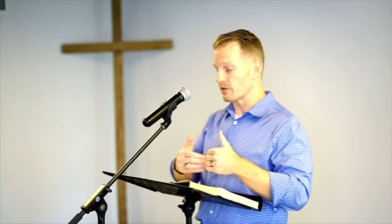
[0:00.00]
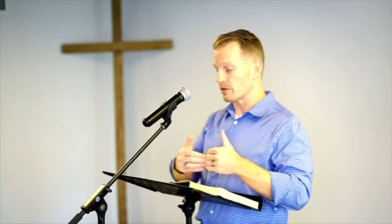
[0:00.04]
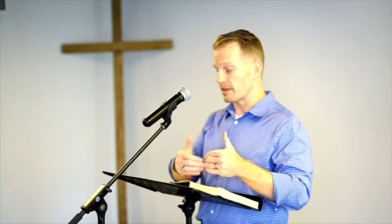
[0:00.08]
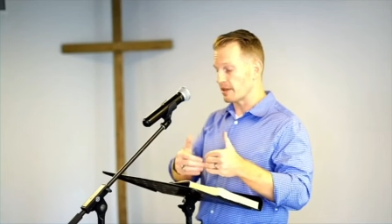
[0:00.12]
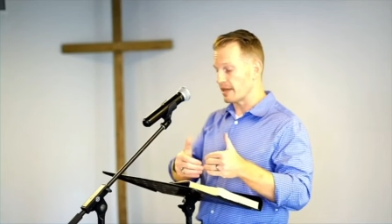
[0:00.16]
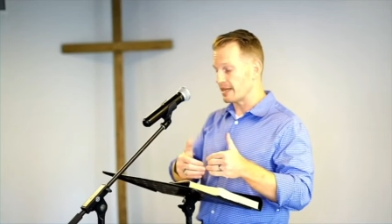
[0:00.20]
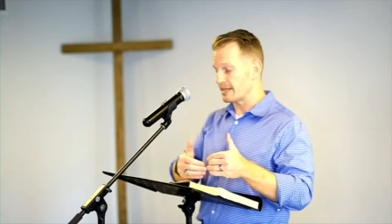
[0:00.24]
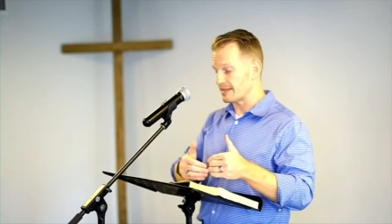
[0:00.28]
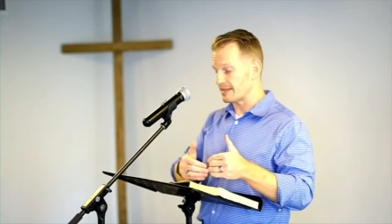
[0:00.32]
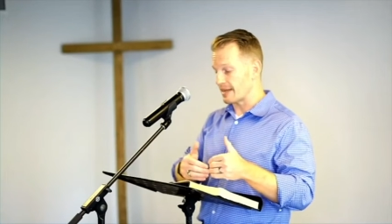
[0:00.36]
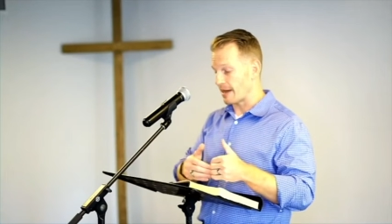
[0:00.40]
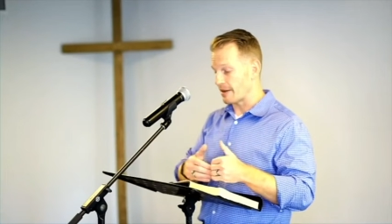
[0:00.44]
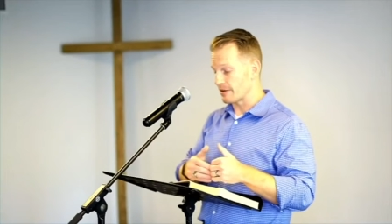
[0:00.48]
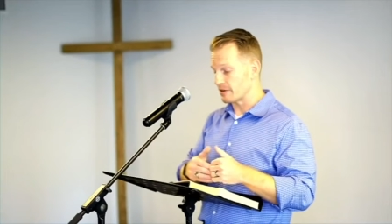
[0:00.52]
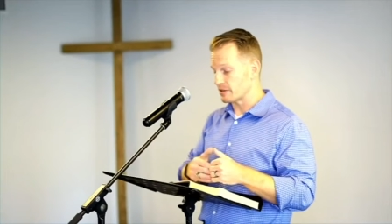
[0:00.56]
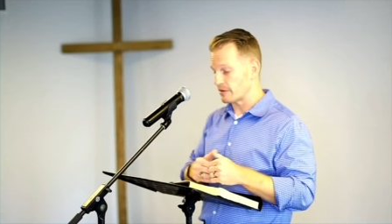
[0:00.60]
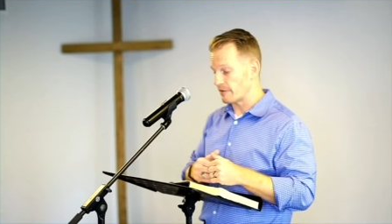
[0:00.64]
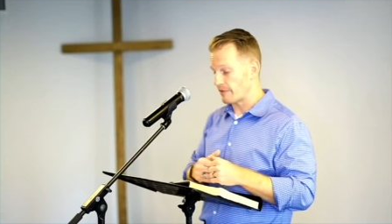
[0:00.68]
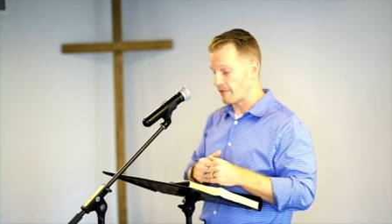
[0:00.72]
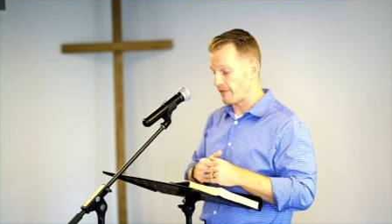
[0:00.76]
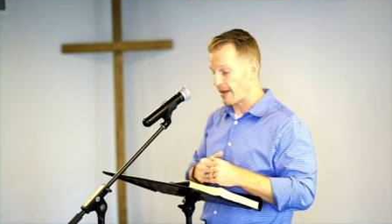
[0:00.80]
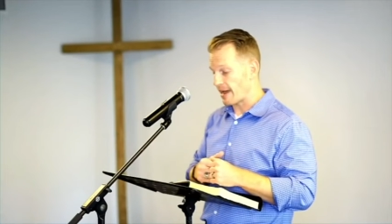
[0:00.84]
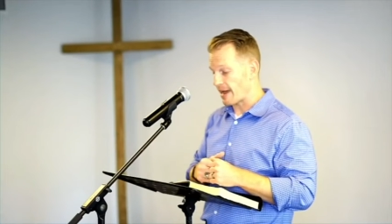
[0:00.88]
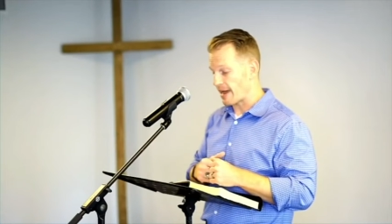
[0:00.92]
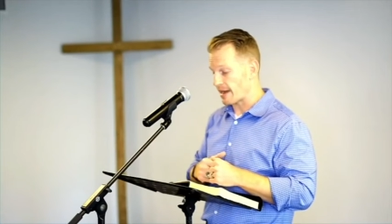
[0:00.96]
lays out as the
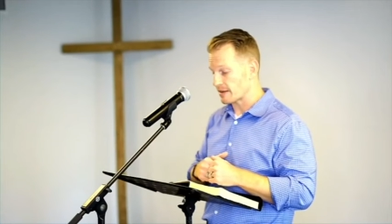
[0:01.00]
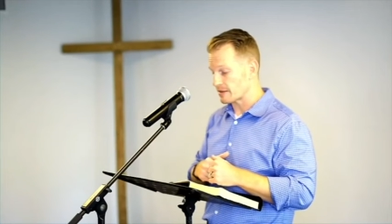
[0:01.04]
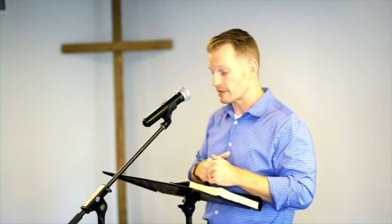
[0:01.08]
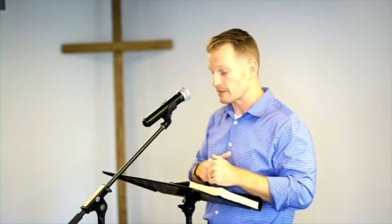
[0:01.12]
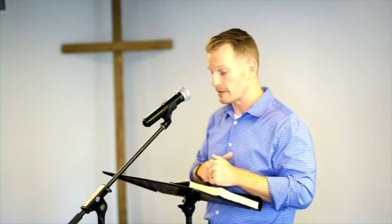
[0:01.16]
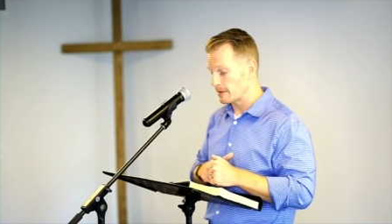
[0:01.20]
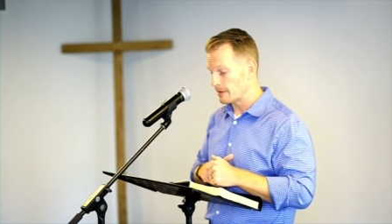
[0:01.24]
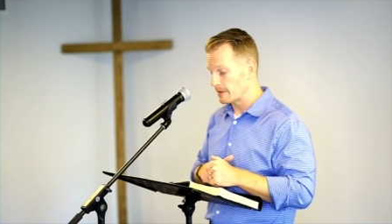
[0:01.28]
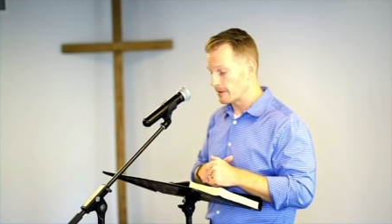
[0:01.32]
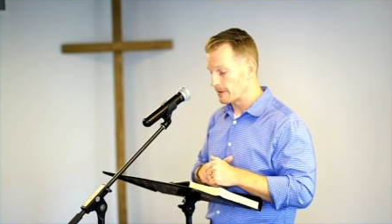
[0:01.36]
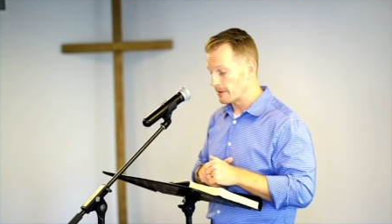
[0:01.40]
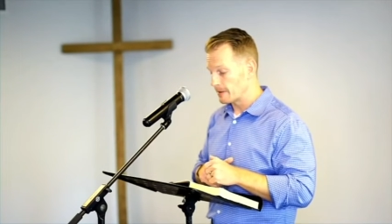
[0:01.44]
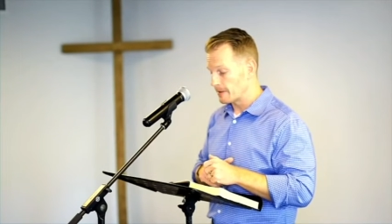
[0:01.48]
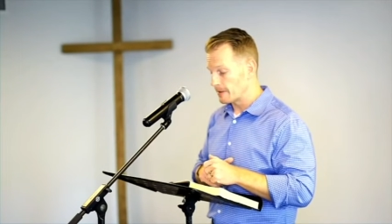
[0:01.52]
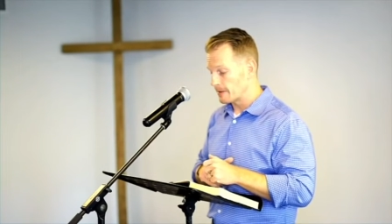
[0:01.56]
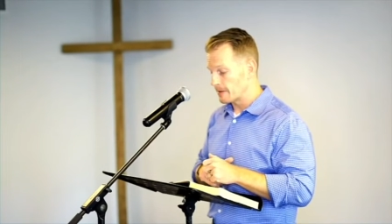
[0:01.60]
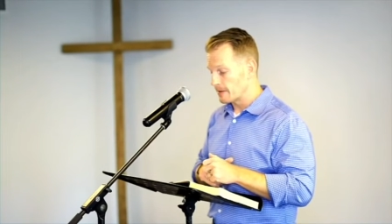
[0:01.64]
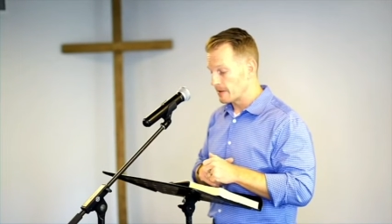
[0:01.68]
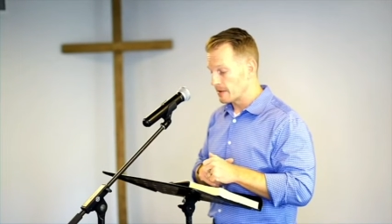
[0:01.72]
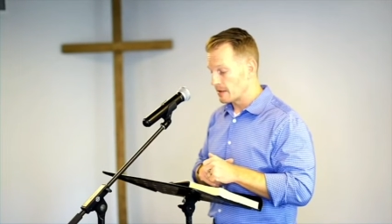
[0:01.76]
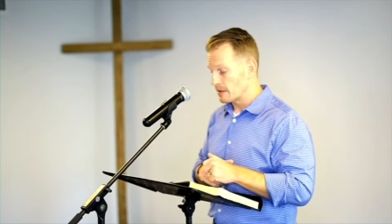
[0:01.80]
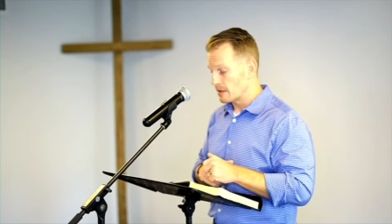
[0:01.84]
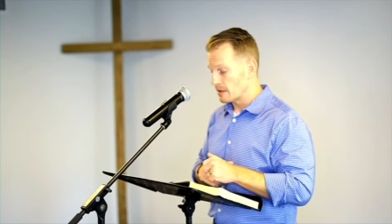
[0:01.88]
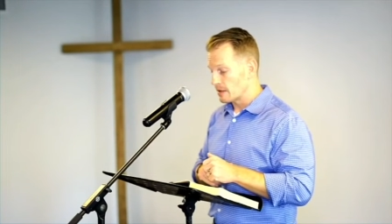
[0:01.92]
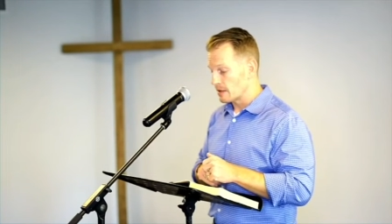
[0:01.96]
facts.
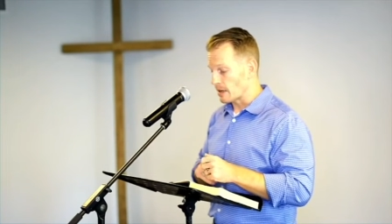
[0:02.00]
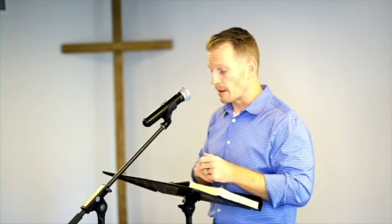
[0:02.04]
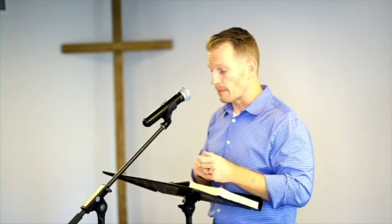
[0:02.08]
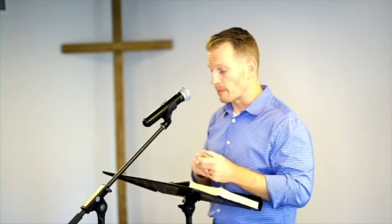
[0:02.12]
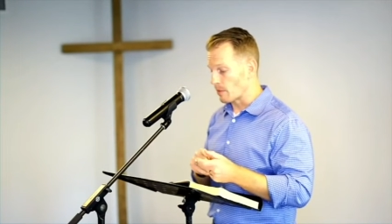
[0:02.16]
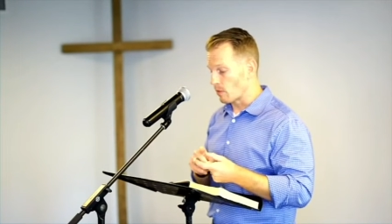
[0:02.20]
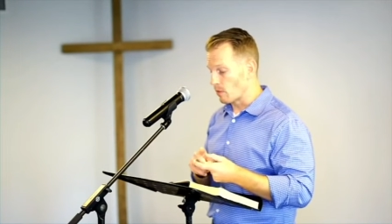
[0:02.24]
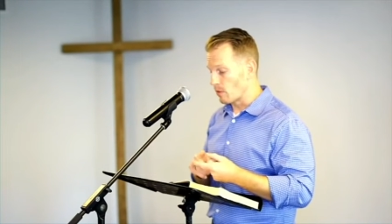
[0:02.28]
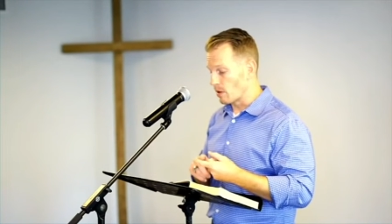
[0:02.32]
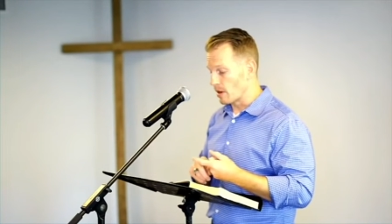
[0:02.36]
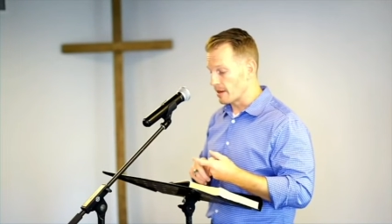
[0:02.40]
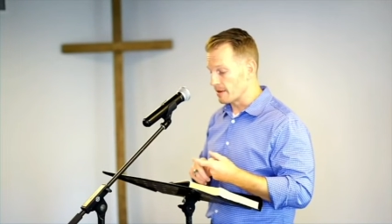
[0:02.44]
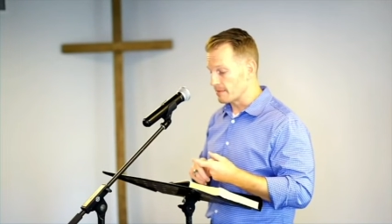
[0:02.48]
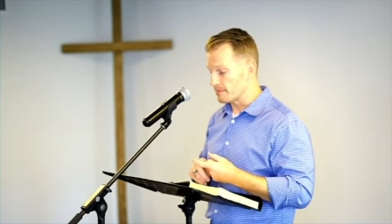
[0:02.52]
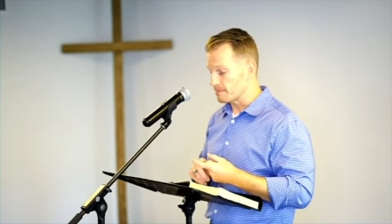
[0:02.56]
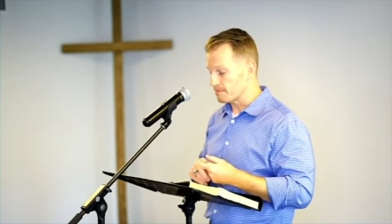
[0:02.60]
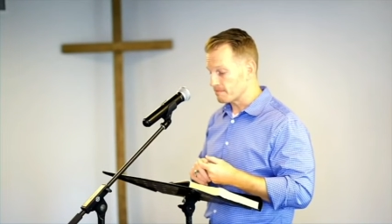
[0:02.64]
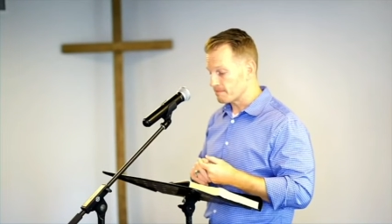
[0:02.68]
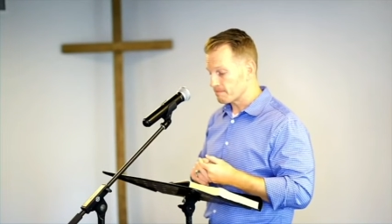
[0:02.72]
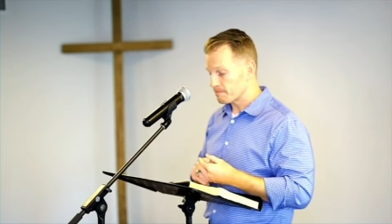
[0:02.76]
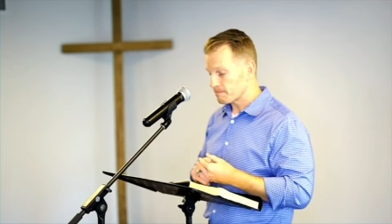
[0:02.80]
Number one,